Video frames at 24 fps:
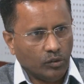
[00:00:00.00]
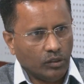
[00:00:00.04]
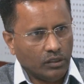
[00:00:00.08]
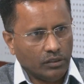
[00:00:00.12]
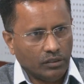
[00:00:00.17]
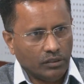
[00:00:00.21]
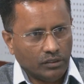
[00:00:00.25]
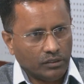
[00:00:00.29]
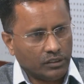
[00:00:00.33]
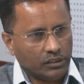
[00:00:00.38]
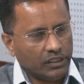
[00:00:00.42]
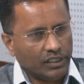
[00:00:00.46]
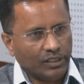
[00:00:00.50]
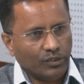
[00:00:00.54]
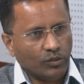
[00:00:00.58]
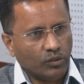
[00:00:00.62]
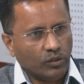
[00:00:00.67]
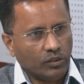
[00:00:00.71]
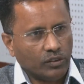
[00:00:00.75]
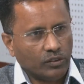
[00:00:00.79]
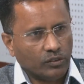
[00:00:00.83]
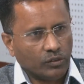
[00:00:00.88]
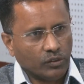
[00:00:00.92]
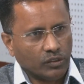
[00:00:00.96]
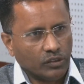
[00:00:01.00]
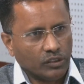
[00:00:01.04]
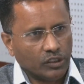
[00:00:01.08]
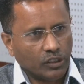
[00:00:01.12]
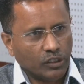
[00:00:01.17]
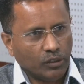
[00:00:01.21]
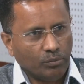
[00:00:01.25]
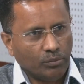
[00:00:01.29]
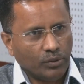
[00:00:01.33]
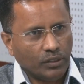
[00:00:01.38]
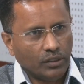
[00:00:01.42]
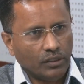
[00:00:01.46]
stakeholders
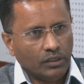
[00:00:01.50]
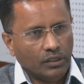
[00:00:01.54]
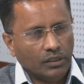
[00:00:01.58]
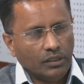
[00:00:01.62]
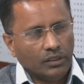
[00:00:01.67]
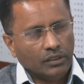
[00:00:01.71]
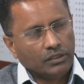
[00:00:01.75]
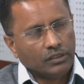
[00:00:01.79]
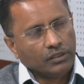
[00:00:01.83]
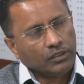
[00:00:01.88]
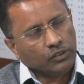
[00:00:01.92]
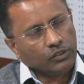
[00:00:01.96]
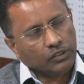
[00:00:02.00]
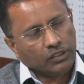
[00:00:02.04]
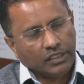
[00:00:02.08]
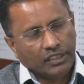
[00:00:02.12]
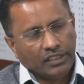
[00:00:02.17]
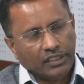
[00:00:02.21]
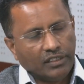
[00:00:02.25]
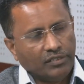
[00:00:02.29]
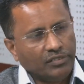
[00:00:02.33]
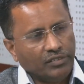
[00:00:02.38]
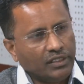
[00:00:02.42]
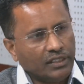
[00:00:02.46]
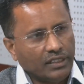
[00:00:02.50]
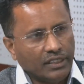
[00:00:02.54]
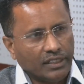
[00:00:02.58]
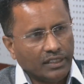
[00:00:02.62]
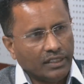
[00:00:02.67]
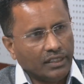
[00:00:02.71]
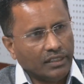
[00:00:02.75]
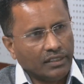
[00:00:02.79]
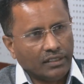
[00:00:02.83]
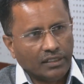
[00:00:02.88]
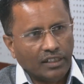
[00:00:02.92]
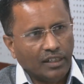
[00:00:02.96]
workshop. So straight away they
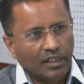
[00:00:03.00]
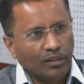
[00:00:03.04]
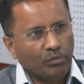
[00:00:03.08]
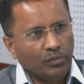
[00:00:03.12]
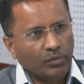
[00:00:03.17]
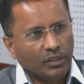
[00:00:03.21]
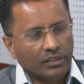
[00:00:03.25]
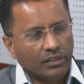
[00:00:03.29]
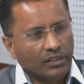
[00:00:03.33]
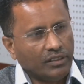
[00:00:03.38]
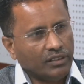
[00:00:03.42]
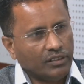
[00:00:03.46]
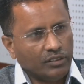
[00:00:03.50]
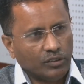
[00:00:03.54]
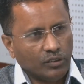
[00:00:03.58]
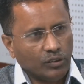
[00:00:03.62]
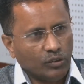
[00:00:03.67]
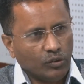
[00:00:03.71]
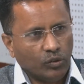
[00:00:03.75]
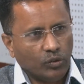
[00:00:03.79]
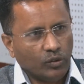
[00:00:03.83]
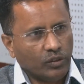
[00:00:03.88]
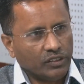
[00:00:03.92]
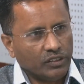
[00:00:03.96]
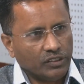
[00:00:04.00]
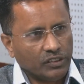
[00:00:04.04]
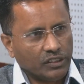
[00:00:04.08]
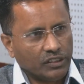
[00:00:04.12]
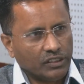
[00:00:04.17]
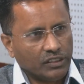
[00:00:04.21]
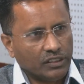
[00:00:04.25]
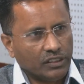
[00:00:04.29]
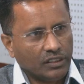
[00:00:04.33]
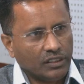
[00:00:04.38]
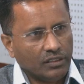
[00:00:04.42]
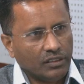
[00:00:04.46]
can come. There is no
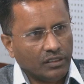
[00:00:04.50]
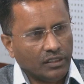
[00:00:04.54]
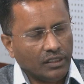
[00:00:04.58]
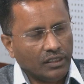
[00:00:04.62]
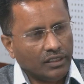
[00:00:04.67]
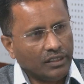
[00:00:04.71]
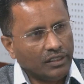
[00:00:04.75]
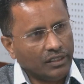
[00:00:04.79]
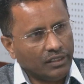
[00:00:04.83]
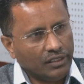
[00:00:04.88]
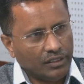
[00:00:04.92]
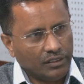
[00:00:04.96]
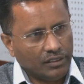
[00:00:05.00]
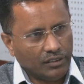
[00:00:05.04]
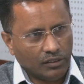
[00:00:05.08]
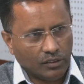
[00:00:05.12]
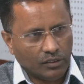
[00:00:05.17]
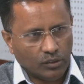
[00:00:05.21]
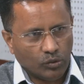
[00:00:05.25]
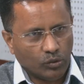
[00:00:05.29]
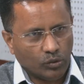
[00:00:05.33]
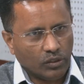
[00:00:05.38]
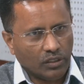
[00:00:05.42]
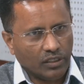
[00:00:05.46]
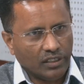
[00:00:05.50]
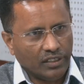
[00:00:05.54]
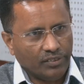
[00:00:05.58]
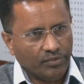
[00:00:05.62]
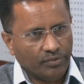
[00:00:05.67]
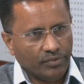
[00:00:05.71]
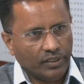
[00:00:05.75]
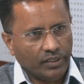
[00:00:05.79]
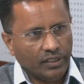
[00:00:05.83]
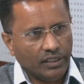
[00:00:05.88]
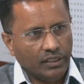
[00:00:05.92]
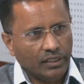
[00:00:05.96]
restriction, and it is totally
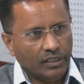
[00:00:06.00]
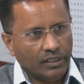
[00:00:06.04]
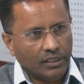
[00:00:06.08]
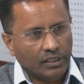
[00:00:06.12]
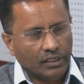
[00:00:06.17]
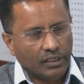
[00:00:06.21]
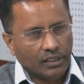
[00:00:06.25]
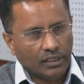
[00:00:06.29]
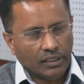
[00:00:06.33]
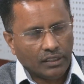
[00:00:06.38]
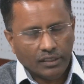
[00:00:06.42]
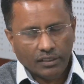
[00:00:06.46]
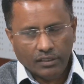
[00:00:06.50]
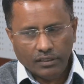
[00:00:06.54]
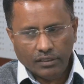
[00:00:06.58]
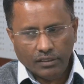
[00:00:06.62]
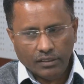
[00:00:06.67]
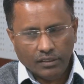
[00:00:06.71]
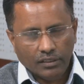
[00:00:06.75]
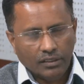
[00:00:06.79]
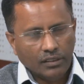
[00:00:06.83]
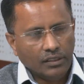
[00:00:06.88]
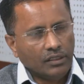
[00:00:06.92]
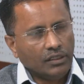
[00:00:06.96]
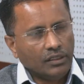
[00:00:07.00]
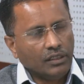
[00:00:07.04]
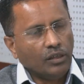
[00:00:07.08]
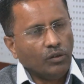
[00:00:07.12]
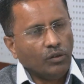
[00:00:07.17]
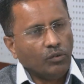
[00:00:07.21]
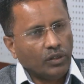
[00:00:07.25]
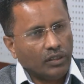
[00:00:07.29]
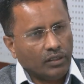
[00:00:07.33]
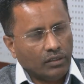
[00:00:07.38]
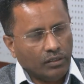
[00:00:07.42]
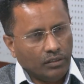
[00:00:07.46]
free, and
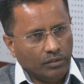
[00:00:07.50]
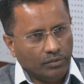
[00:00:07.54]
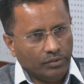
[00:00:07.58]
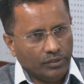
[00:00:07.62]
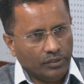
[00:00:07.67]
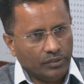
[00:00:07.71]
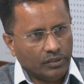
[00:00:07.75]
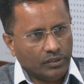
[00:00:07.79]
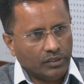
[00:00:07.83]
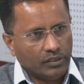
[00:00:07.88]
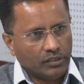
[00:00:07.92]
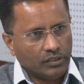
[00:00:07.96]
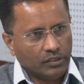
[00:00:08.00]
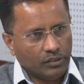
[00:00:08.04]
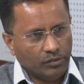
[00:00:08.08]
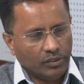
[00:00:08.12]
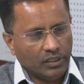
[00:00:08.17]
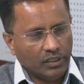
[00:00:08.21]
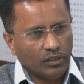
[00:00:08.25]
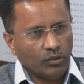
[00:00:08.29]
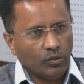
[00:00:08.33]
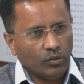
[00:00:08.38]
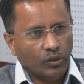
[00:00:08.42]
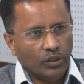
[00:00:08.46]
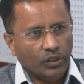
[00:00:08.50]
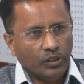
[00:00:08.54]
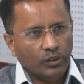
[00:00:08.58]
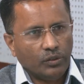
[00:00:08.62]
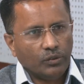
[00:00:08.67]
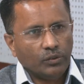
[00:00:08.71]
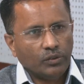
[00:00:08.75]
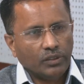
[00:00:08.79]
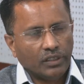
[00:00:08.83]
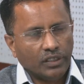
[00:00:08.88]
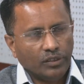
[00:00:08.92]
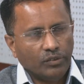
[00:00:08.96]
our officers will going to
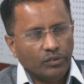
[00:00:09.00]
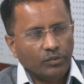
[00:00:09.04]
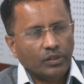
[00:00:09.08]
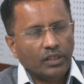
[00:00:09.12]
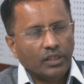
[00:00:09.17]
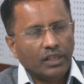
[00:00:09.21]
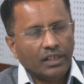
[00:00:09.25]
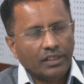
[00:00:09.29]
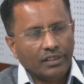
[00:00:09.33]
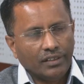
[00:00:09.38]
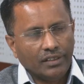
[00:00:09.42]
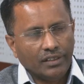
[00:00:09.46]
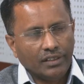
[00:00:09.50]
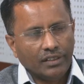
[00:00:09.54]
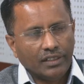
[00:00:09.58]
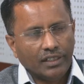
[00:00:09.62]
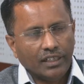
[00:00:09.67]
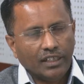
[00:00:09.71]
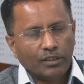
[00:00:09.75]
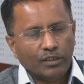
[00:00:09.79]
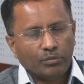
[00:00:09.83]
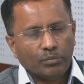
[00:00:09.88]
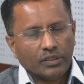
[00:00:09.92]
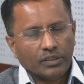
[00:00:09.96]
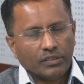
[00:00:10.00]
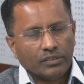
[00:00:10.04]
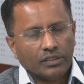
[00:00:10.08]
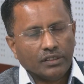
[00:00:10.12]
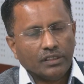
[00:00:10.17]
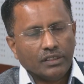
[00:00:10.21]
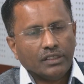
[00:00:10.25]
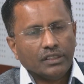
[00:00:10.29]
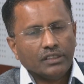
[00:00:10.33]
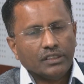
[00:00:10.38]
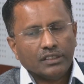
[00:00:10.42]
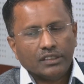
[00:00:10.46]
give a detailed
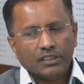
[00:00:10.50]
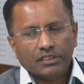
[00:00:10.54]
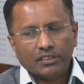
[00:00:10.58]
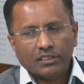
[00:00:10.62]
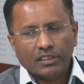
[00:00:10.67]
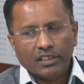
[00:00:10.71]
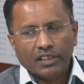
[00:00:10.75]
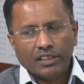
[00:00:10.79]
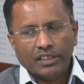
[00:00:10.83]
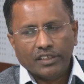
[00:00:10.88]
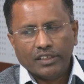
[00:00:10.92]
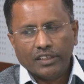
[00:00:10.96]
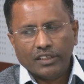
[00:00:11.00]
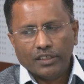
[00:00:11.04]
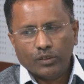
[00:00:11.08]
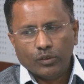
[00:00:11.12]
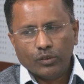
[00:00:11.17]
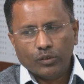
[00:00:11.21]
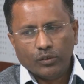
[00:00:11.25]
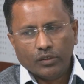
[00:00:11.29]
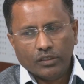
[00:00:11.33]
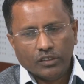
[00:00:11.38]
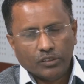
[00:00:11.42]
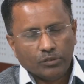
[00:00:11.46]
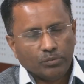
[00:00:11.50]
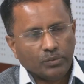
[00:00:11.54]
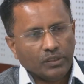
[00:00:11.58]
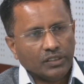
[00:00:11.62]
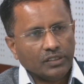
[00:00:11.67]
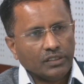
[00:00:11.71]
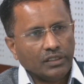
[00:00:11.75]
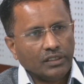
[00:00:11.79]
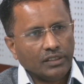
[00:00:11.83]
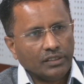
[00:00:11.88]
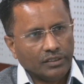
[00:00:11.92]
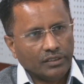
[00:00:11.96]
presentations related to
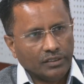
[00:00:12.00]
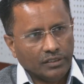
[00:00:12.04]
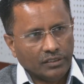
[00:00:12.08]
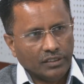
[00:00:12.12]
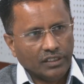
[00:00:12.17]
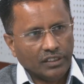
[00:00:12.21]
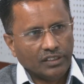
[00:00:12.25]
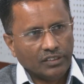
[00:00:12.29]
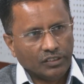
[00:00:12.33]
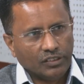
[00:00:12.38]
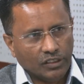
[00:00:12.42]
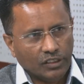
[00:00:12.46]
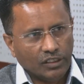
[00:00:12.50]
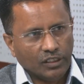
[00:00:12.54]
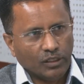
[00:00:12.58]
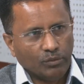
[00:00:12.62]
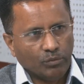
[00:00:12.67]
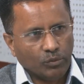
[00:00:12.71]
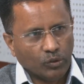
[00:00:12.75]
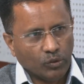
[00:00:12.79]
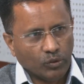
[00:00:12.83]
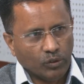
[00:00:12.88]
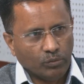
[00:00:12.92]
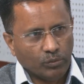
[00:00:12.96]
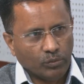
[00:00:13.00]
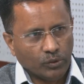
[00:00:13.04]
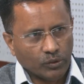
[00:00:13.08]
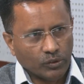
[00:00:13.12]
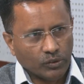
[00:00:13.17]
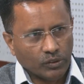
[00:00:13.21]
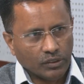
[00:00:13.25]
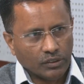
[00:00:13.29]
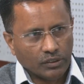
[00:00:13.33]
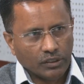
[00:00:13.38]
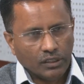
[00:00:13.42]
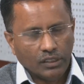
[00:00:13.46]
especially this AICT approval
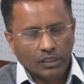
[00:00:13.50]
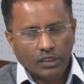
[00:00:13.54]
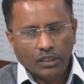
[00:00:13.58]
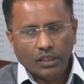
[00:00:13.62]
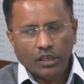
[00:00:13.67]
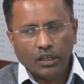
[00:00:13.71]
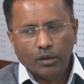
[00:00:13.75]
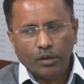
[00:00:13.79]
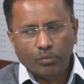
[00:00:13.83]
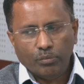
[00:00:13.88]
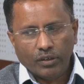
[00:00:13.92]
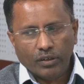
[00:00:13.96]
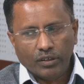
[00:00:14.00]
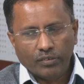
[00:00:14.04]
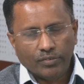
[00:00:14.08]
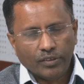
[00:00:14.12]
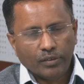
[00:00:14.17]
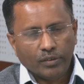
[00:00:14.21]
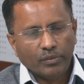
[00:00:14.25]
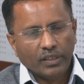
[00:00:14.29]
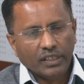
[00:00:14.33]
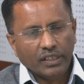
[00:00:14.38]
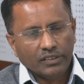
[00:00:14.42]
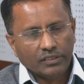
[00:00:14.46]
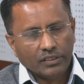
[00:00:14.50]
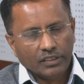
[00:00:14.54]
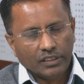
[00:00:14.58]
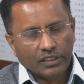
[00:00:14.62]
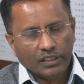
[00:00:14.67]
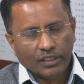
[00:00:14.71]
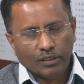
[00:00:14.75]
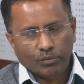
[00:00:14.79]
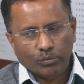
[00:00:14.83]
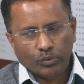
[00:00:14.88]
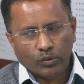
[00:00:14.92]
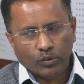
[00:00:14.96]
process. Apart from AICT
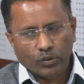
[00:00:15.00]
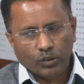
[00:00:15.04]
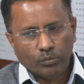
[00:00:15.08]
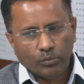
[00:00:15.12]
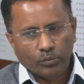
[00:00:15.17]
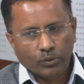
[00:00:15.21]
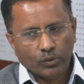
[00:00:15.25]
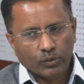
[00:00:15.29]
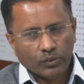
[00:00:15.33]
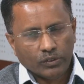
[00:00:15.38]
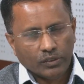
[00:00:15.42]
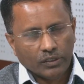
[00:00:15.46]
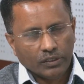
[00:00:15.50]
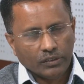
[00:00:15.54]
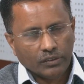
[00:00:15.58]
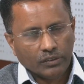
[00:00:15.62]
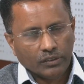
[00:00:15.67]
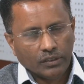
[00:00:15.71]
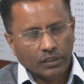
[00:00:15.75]
approval process,